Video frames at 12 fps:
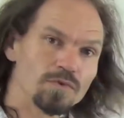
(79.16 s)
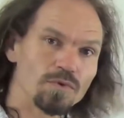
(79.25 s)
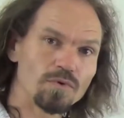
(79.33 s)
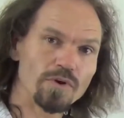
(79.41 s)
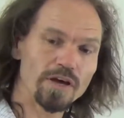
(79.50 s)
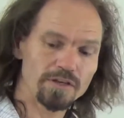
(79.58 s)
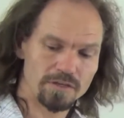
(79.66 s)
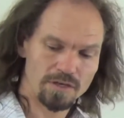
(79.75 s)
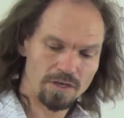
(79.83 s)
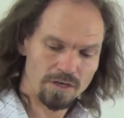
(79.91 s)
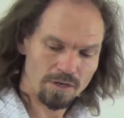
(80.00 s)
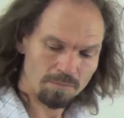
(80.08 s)
All right?
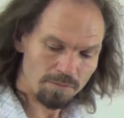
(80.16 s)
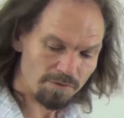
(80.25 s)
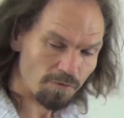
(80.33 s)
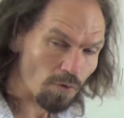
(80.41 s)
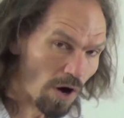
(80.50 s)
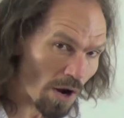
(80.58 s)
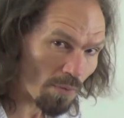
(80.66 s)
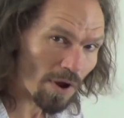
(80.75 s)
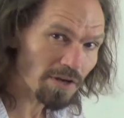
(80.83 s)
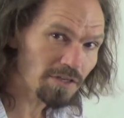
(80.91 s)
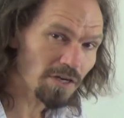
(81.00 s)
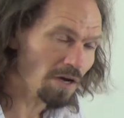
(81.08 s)
Before I
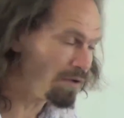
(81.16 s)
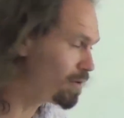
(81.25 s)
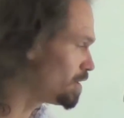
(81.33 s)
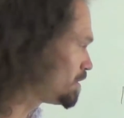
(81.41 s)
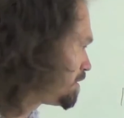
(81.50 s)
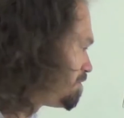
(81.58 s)
write down